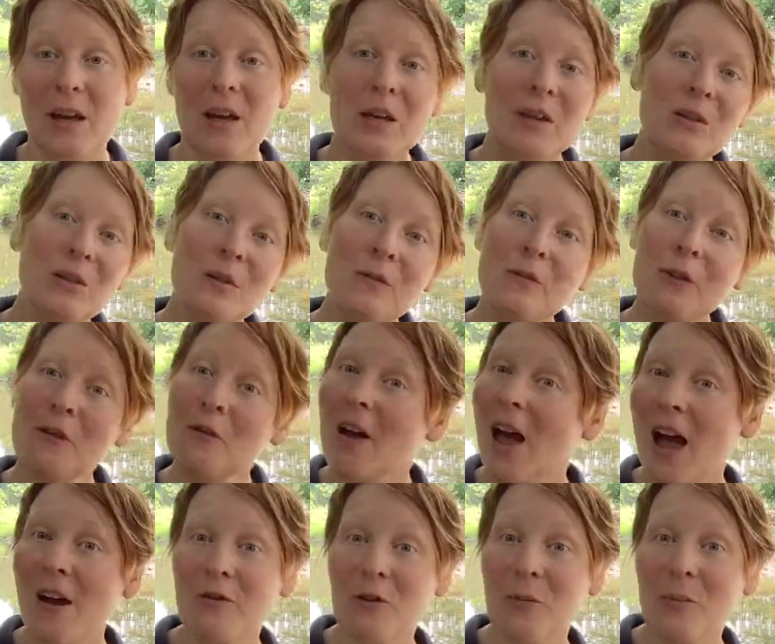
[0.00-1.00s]
So if you've
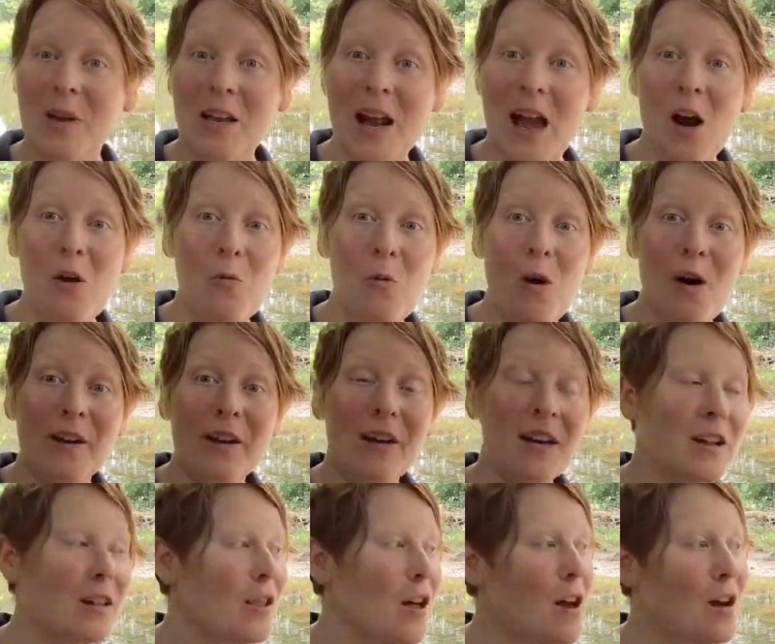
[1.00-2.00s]
ever been out walking
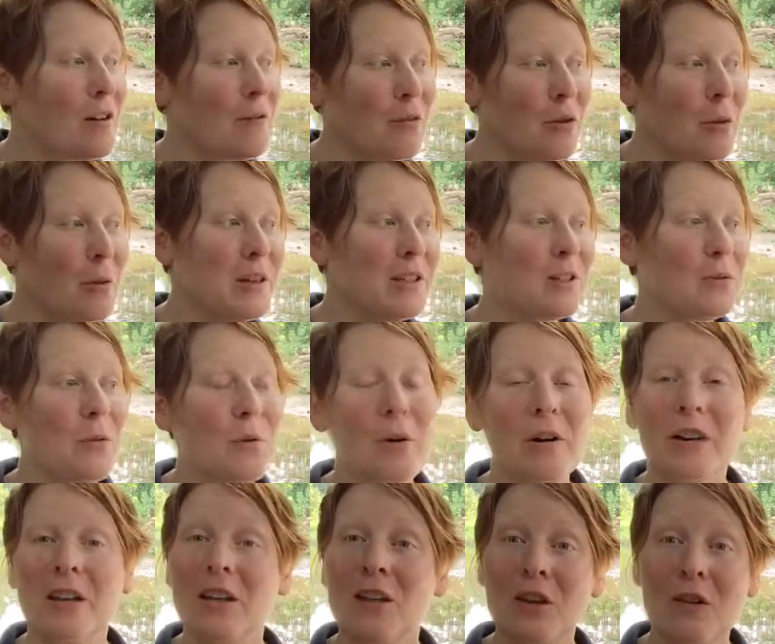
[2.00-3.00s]
along Floyd's Fork,
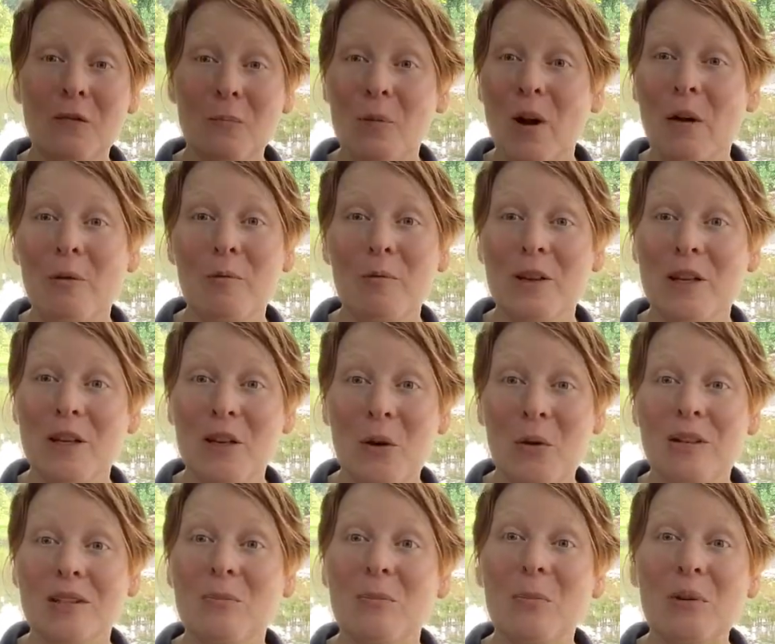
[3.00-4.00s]
you've probably
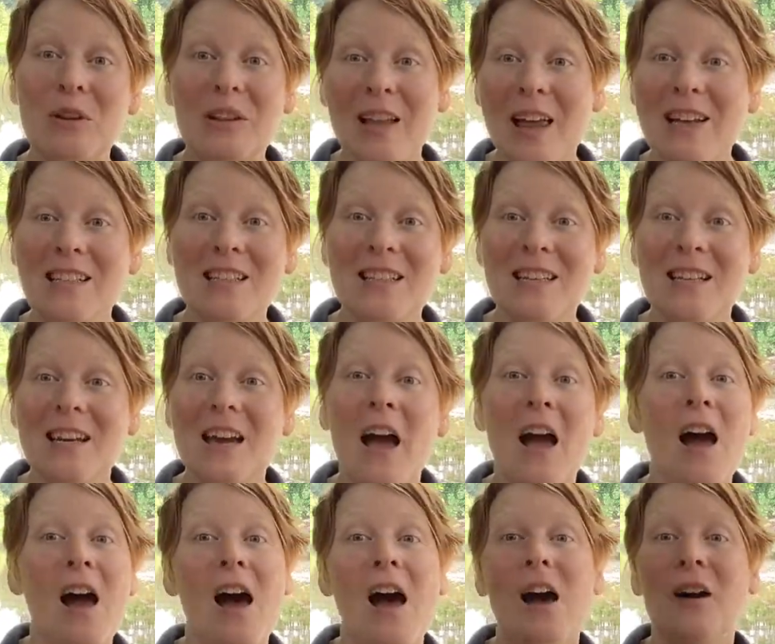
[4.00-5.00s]
noticed plenty
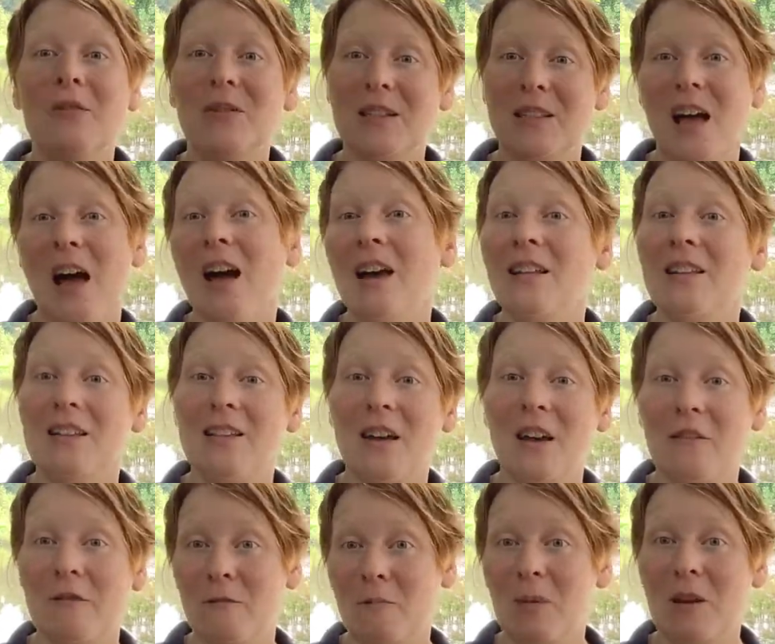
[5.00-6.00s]
of signs
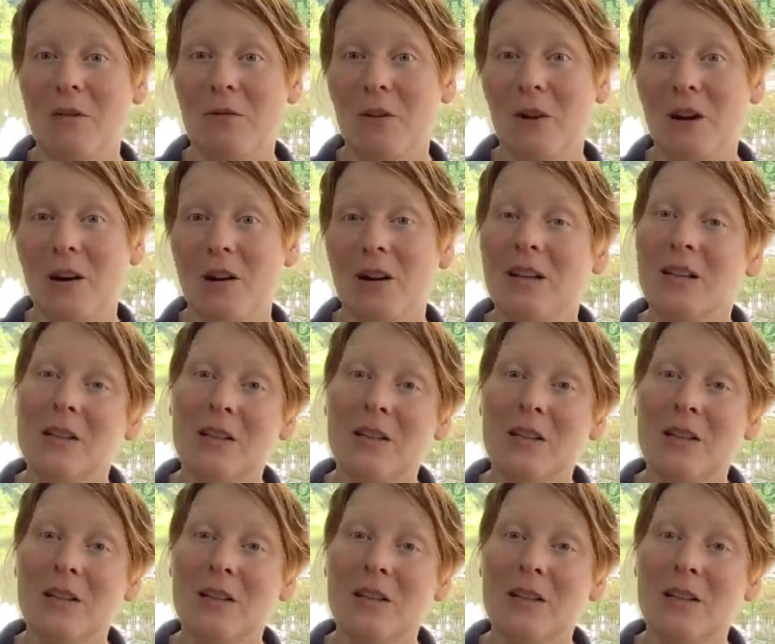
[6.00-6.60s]
of beaver.